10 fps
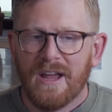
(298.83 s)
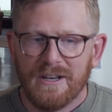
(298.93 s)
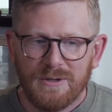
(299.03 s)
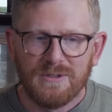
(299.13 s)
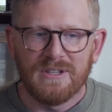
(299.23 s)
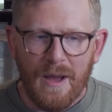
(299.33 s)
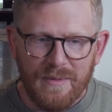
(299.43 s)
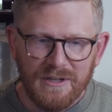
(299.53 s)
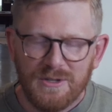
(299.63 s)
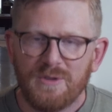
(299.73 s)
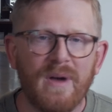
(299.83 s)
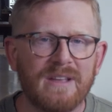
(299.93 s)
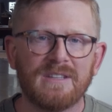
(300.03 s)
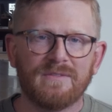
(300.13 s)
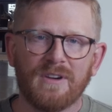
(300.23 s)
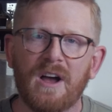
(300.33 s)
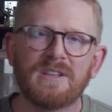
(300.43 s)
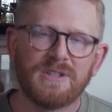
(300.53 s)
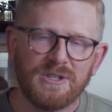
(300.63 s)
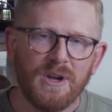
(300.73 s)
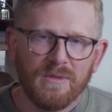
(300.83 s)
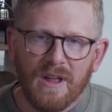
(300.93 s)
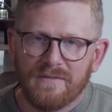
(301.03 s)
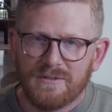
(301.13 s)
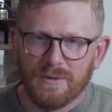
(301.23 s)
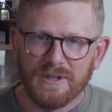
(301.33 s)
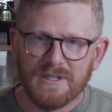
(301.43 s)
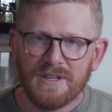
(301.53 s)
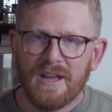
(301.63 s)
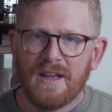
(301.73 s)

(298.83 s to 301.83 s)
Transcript: and too sloppy and too messy for us to show love towards.